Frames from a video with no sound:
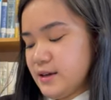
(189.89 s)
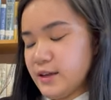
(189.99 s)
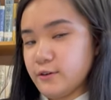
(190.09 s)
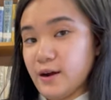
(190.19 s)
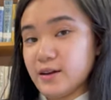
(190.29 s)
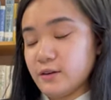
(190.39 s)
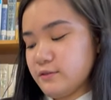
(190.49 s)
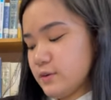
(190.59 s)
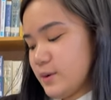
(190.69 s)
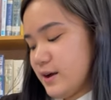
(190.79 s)
and grind on
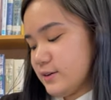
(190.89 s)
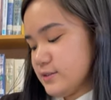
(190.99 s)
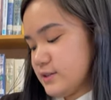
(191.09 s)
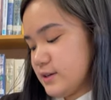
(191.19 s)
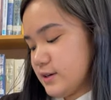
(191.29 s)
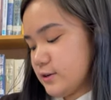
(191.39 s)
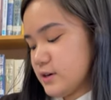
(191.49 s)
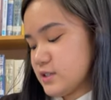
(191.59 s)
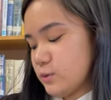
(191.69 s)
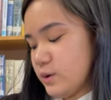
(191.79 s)
for miles
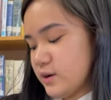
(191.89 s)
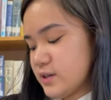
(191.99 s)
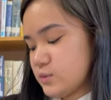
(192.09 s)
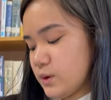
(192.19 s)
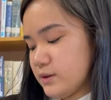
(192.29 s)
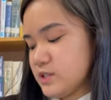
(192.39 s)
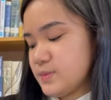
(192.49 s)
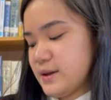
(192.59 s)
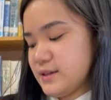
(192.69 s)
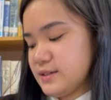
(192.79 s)
across a weirdish wild
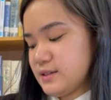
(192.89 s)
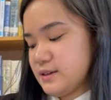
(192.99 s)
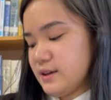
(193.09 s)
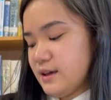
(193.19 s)
space,